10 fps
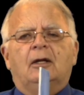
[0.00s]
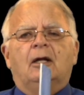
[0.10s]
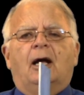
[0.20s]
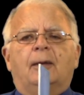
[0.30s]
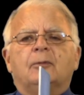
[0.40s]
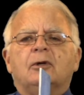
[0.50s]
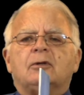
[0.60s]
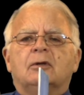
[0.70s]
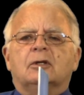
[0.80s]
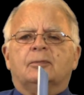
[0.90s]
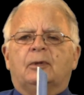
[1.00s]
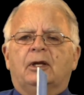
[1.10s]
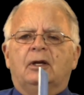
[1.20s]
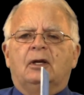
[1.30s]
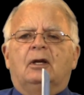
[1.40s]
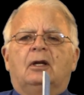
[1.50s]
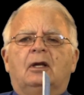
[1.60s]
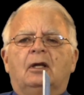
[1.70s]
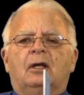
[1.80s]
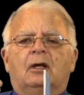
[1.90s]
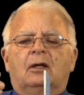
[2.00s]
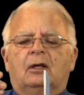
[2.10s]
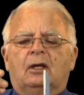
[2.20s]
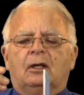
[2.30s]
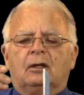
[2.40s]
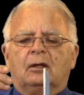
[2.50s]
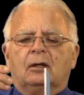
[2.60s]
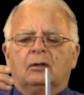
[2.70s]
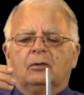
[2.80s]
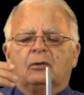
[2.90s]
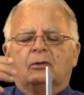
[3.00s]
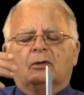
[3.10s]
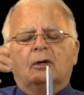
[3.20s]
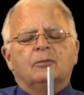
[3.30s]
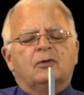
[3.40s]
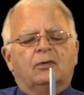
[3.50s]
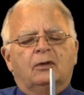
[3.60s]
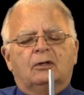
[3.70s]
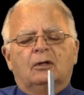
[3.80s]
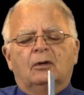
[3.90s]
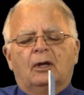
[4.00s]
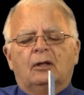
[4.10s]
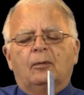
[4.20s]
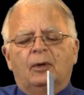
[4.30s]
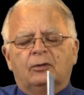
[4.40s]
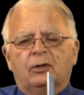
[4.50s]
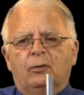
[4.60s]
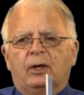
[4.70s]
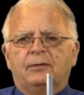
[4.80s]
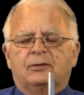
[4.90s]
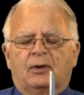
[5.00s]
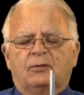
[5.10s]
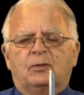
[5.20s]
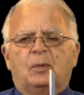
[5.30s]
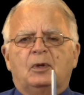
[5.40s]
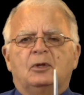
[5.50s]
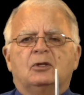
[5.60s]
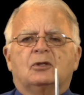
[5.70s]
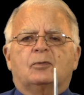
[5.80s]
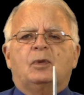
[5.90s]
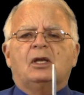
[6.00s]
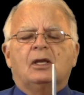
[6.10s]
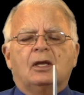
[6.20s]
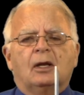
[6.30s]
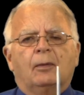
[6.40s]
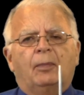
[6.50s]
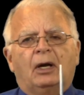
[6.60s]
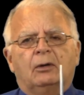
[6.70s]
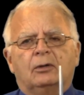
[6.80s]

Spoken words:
I'm going to explain it in terms of the elementary waves I've been speaking about.